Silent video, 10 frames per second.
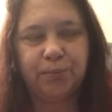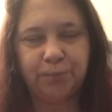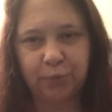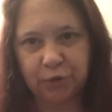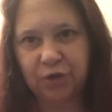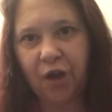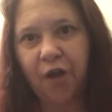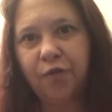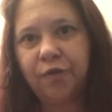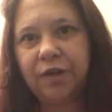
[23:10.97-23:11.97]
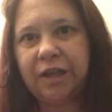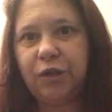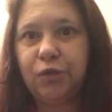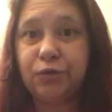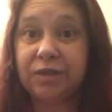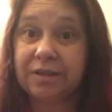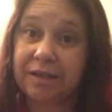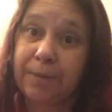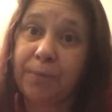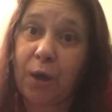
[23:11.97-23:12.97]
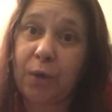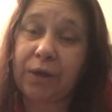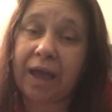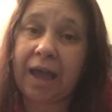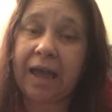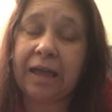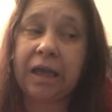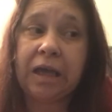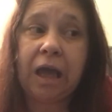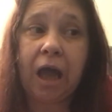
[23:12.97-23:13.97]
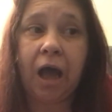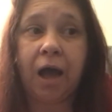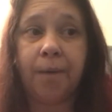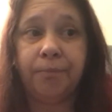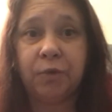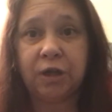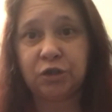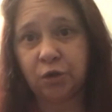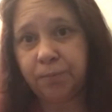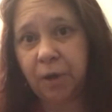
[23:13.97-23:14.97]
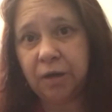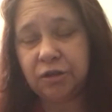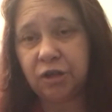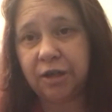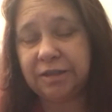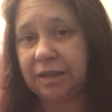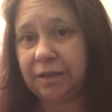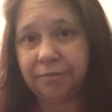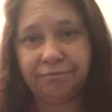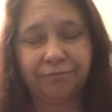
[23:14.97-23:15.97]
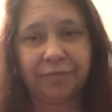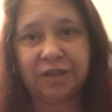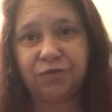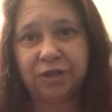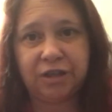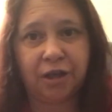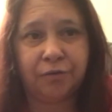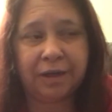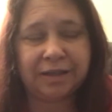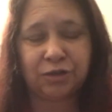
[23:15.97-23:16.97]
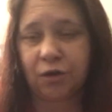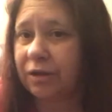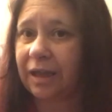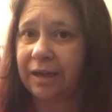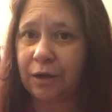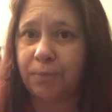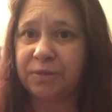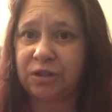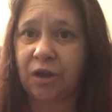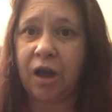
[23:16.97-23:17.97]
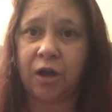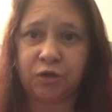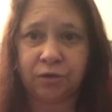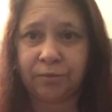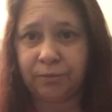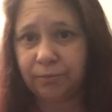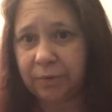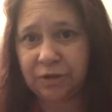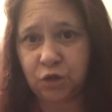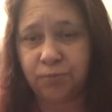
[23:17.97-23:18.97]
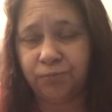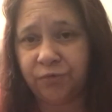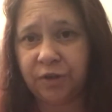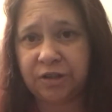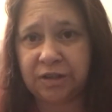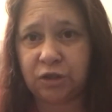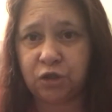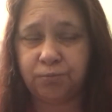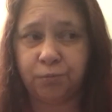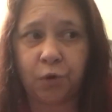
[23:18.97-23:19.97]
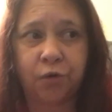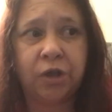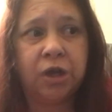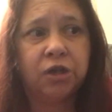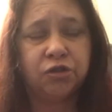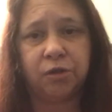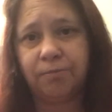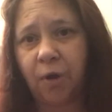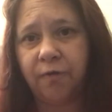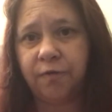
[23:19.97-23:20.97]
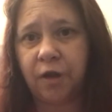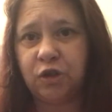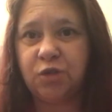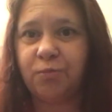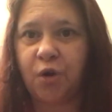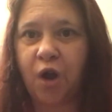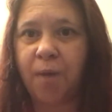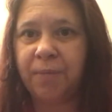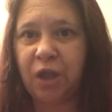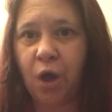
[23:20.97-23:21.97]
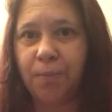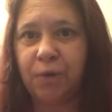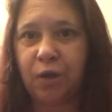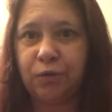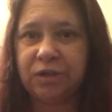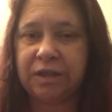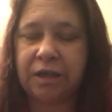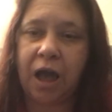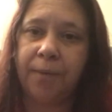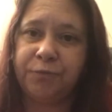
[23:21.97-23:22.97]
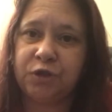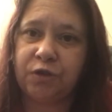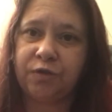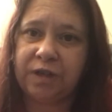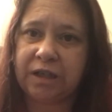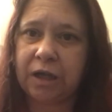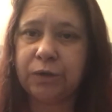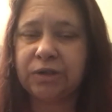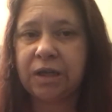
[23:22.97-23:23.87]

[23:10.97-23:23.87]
But hopefully you sleep okay. I do apologise, this video is not getting up tonight. I'll do it first thing tomorrow, so you might find tomorrow I'll be uploading 2 videos.